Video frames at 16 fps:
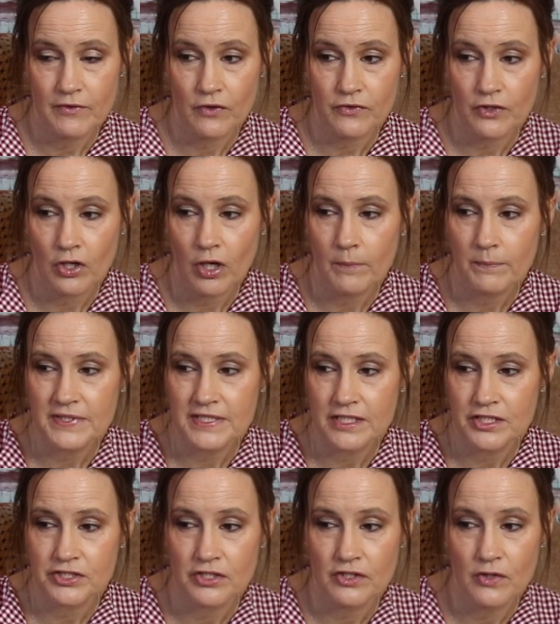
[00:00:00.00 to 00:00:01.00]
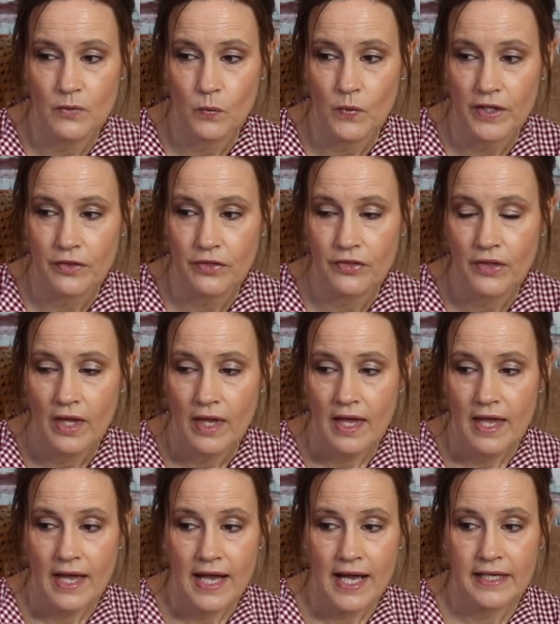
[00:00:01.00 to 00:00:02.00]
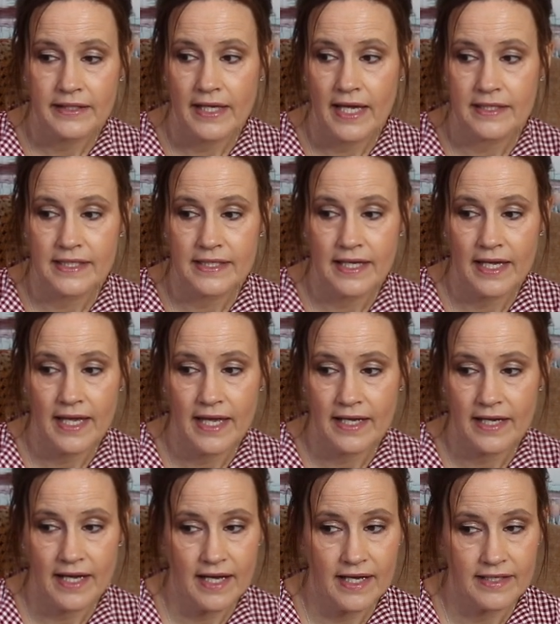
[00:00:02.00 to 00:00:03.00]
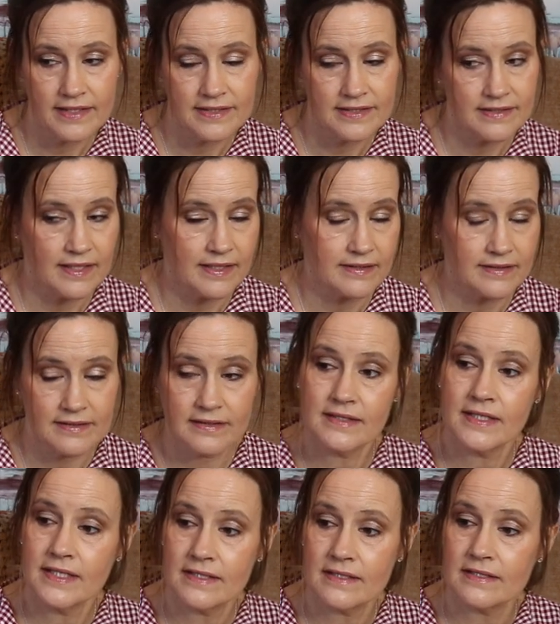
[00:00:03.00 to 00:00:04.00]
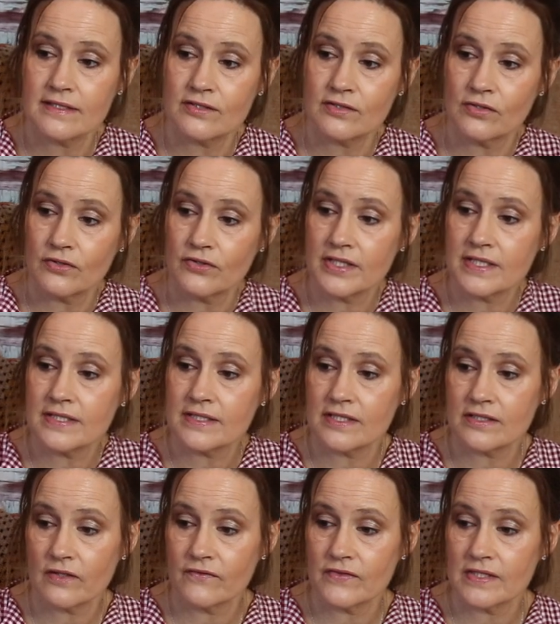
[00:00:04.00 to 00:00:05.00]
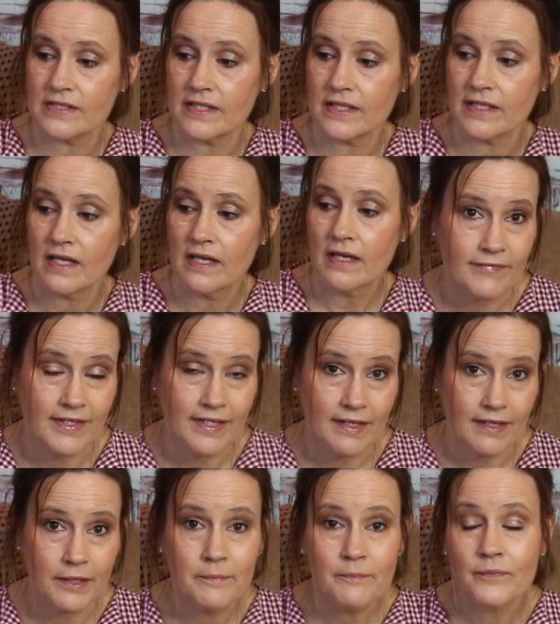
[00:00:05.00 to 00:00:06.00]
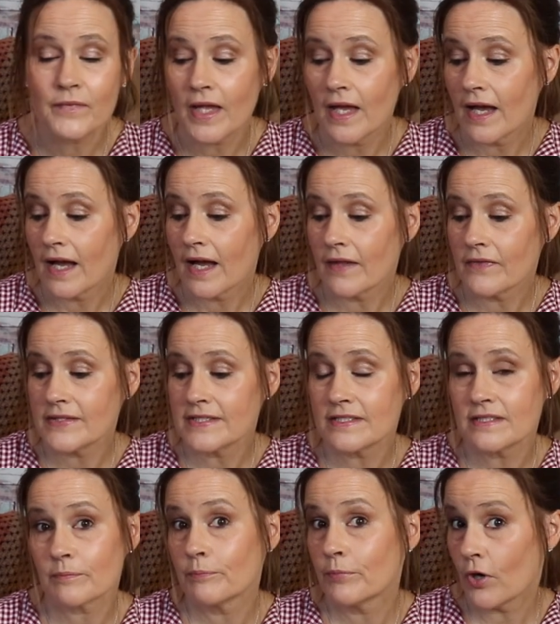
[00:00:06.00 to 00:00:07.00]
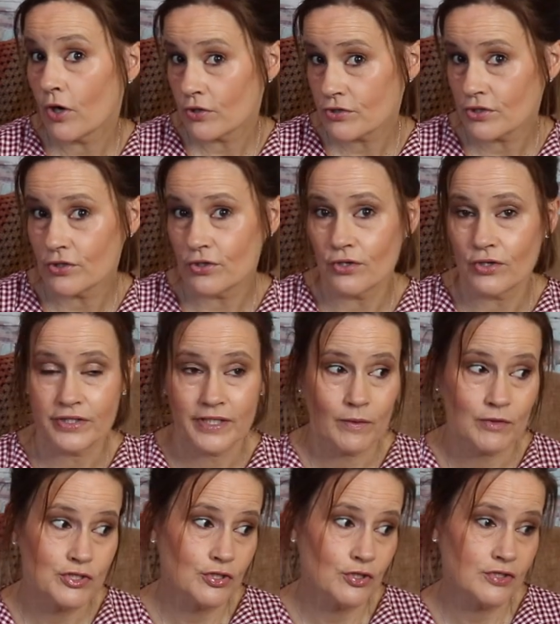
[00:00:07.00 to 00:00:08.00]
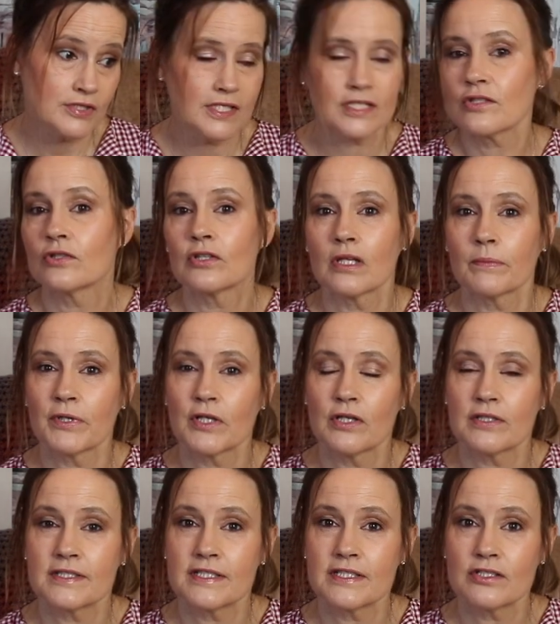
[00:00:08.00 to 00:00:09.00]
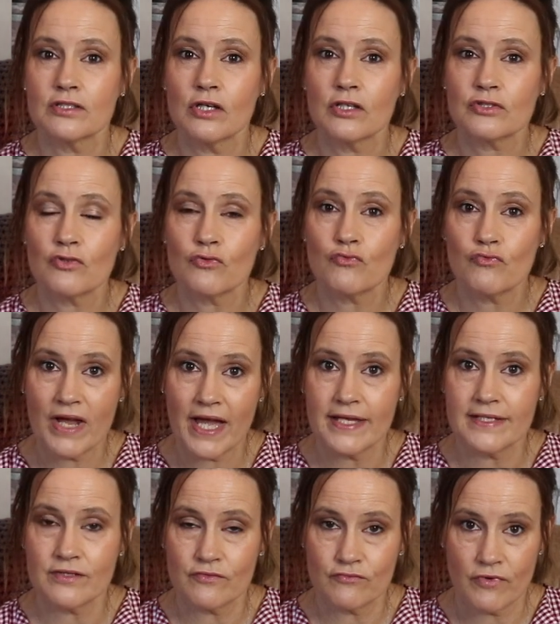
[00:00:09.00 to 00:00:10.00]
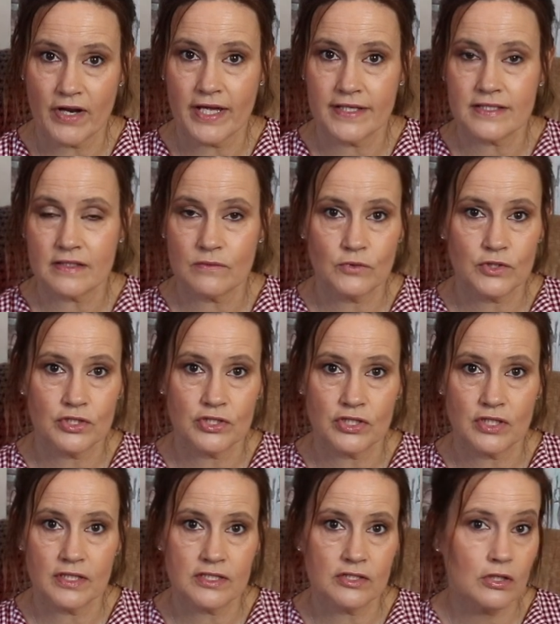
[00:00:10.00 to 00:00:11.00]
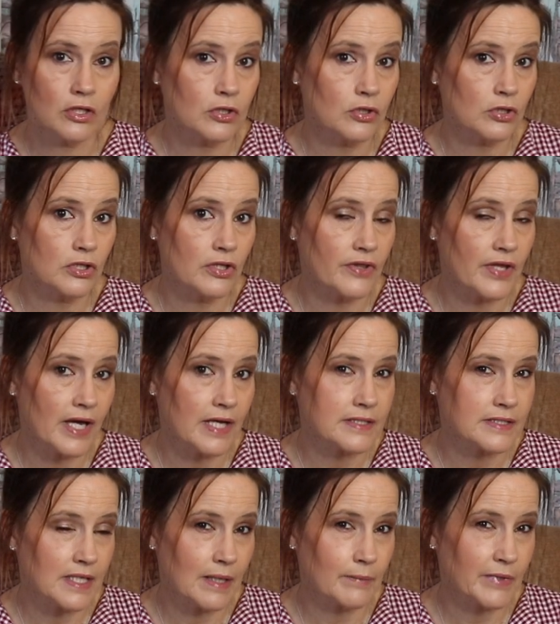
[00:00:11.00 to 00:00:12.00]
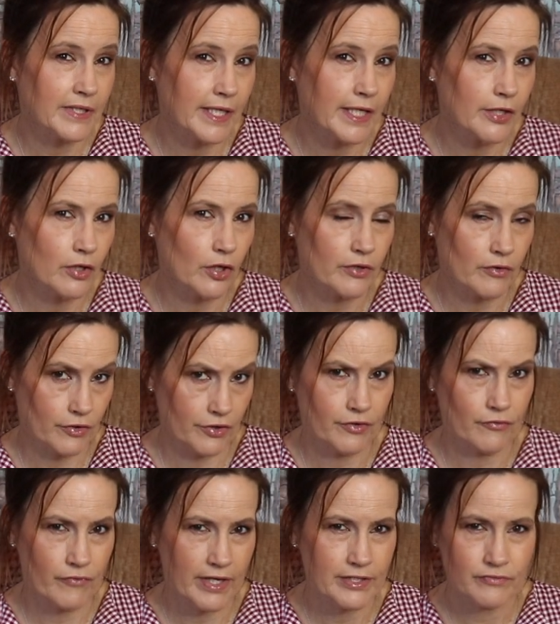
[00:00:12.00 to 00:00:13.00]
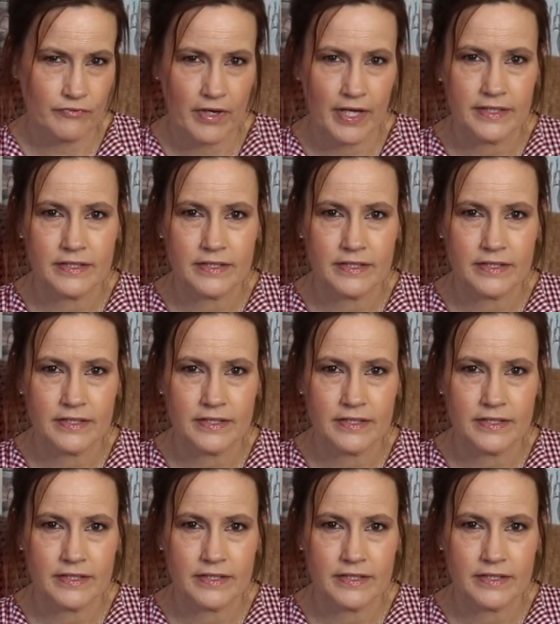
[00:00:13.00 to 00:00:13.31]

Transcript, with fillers: you've got the composition, the width, and any care guides that needed. So this is obviously gingham. And this is Bordeaux. Now, I chose this colour because it's not red, which is not a colour that I'm keen on, the red.